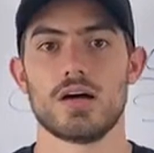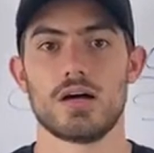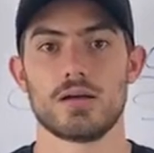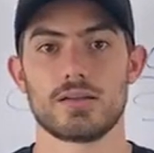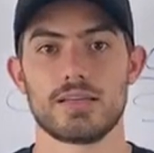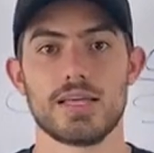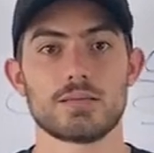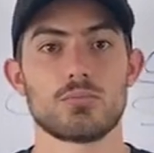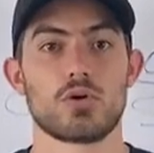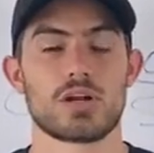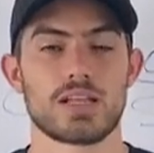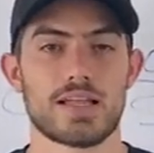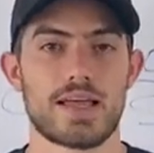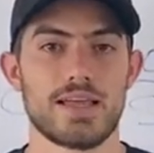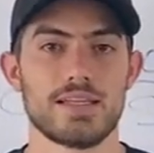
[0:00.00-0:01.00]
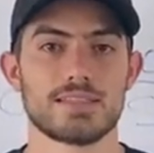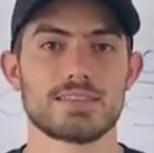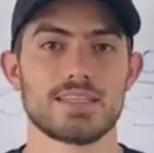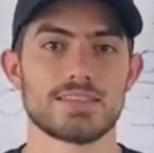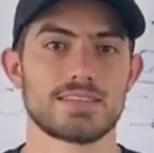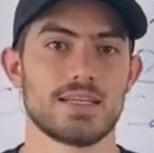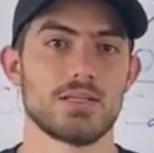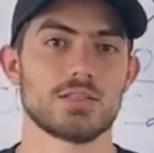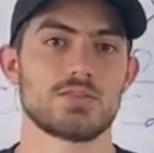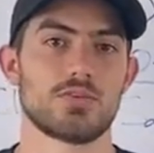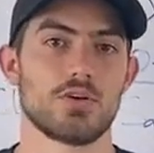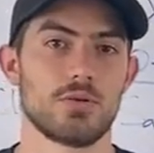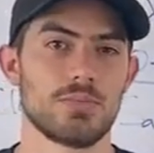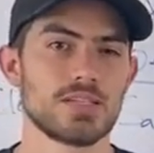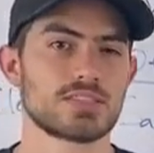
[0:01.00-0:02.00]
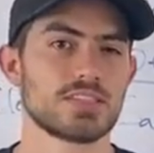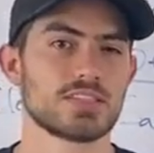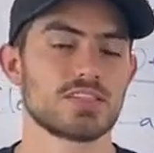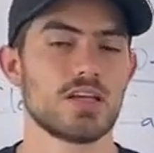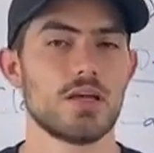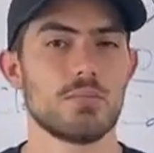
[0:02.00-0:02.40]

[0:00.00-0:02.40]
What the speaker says: get more clients and sales for your business.